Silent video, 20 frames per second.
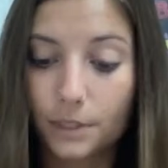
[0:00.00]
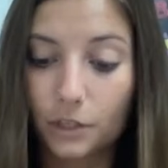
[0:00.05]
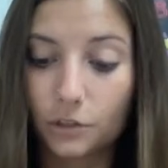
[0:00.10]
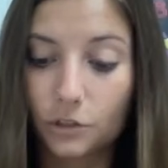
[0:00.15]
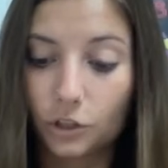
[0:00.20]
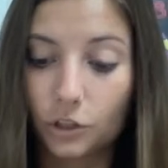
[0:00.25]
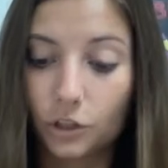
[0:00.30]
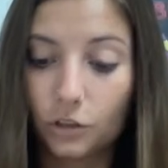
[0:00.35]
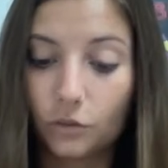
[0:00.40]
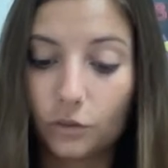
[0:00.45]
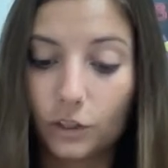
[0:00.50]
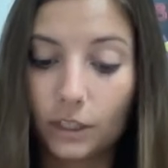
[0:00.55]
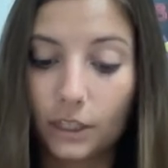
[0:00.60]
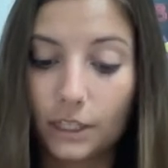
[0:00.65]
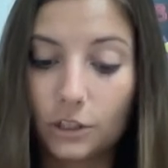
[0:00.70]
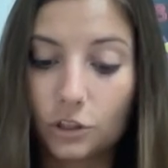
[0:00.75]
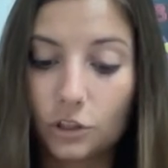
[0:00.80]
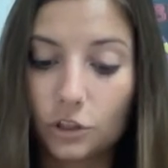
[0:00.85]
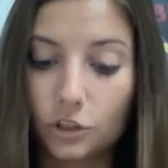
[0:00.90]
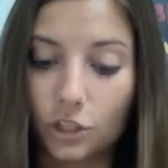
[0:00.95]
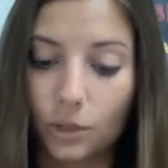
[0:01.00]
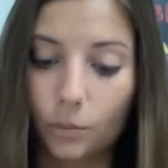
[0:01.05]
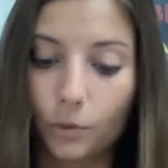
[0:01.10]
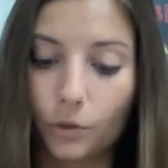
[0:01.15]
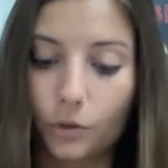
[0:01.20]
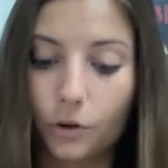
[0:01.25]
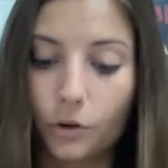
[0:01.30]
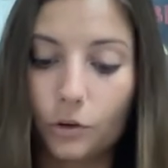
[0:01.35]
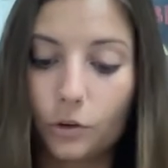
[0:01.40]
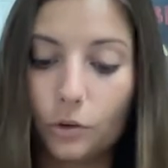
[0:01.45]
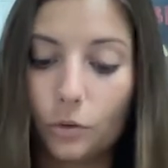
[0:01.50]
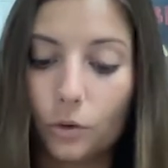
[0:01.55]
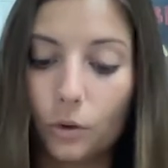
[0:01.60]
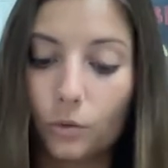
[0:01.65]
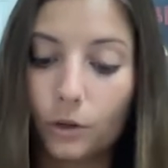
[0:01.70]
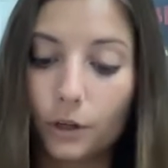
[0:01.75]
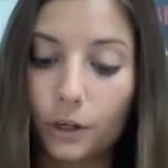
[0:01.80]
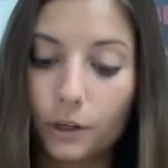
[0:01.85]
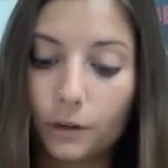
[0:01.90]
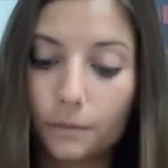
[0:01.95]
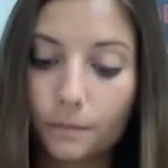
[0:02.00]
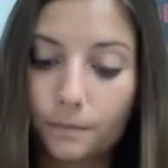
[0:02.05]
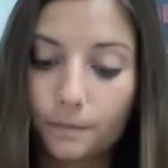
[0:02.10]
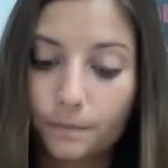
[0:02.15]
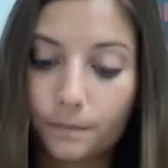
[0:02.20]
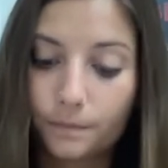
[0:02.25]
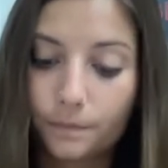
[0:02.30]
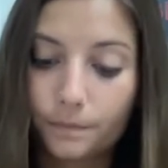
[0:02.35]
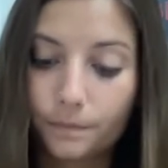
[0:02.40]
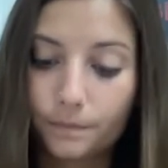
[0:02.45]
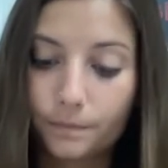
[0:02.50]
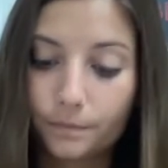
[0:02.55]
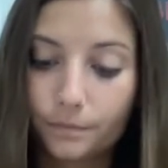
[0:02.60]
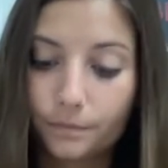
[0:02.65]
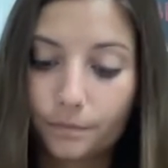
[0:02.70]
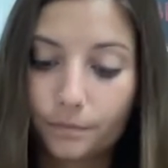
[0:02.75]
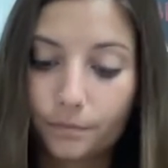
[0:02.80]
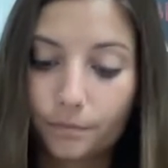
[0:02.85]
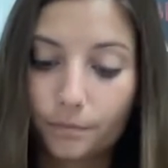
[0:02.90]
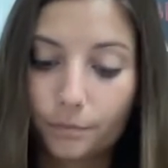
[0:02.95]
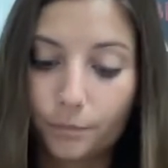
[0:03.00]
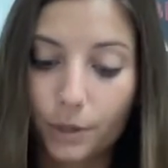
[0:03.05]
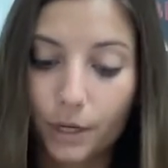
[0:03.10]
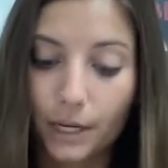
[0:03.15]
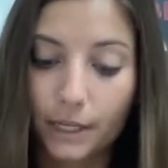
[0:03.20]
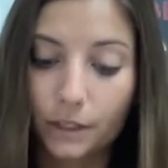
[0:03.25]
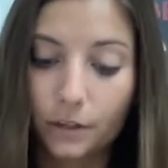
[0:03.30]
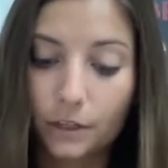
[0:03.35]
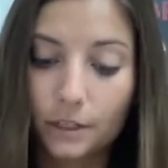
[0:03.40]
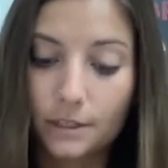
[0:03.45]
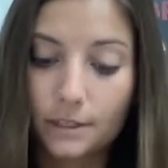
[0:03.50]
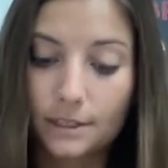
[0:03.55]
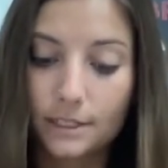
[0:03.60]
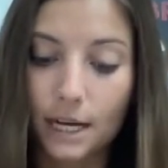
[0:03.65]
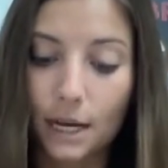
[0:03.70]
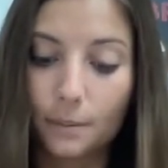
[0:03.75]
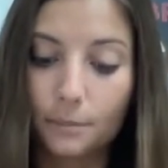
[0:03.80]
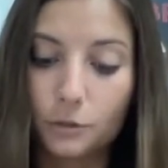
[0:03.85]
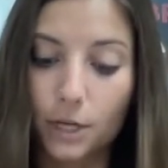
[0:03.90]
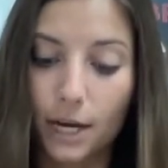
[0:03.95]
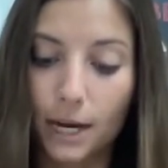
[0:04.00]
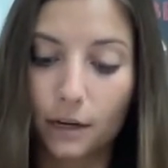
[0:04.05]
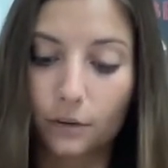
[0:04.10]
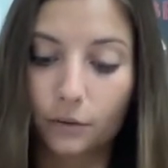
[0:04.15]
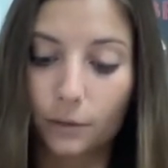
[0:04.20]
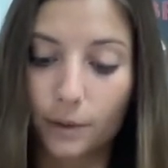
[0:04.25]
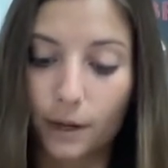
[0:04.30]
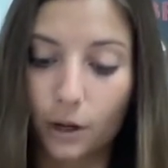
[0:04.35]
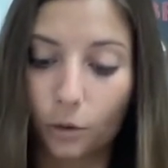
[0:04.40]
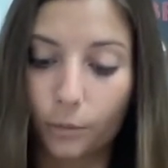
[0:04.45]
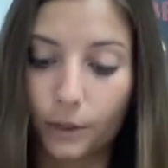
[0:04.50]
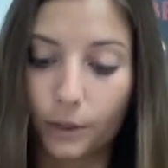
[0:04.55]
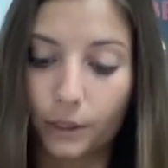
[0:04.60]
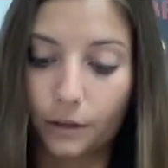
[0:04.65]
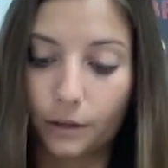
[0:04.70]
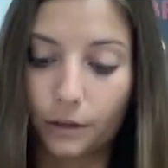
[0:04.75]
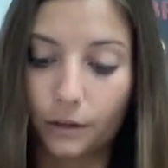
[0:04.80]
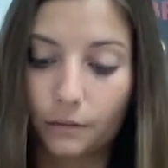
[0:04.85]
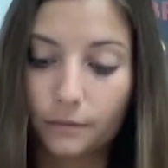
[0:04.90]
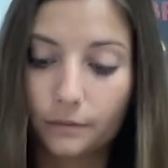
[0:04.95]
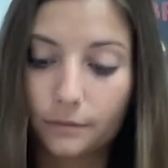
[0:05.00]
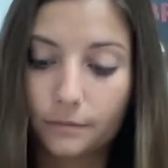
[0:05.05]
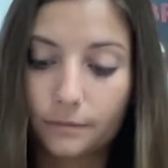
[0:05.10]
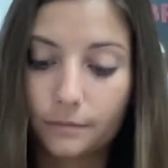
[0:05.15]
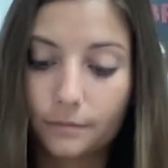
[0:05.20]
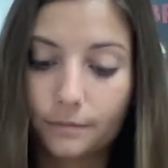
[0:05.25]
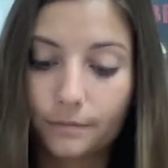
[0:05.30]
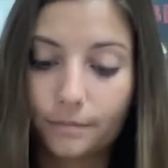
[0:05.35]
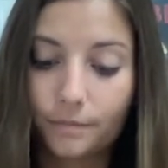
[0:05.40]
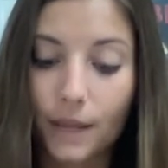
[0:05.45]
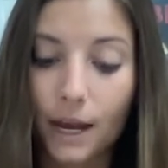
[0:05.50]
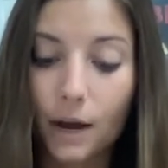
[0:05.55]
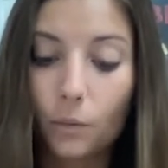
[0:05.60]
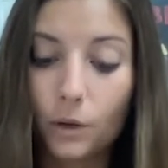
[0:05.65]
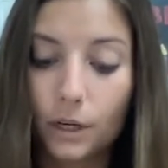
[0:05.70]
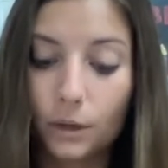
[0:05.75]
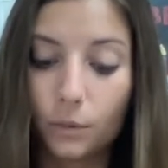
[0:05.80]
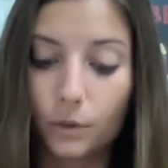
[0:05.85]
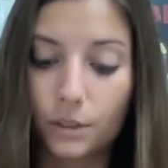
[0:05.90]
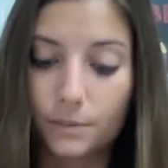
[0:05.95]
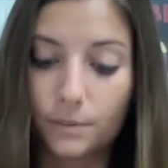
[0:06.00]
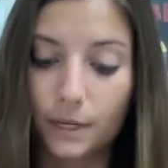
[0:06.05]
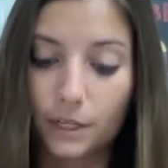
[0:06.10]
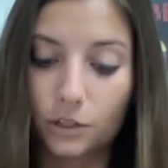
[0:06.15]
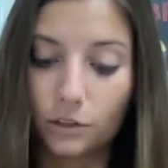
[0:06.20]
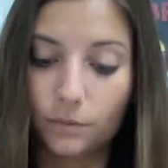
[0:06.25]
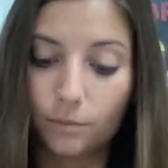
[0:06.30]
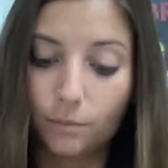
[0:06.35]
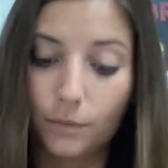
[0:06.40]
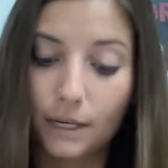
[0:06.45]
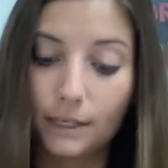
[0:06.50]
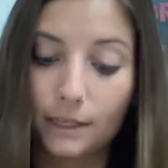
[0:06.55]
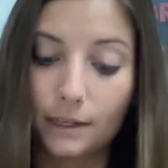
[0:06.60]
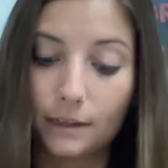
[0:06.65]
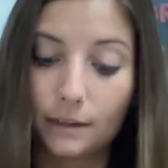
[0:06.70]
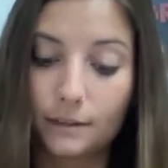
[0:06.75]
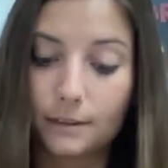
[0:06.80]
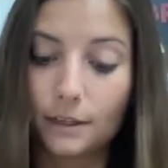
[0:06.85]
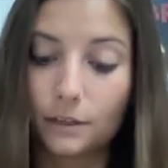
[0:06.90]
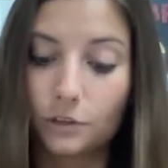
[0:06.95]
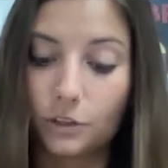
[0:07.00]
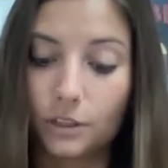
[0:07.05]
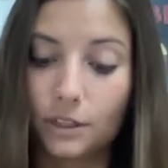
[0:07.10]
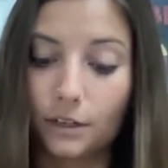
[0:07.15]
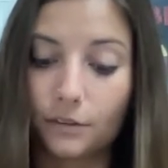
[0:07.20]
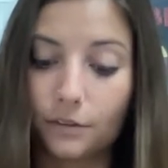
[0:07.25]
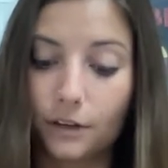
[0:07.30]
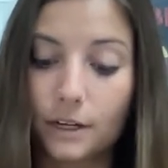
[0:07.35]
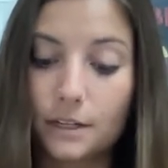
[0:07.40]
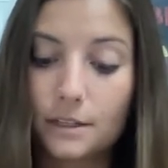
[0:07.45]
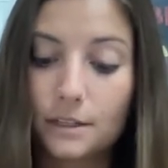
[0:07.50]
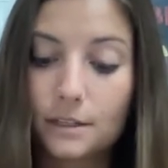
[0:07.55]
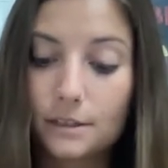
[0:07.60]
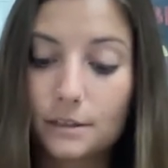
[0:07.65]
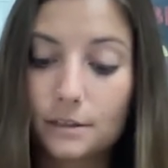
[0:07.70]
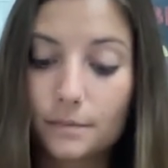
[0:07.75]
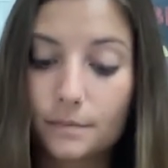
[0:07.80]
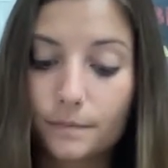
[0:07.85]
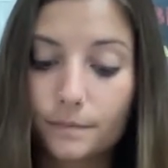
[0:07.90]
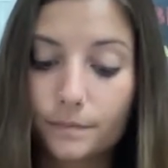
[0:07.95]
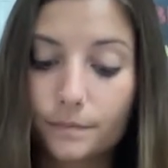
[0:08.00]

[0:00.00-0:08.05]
such a good relationship with her new owner. But I couldn't stop Jack from helping her, not when it was making such a difference.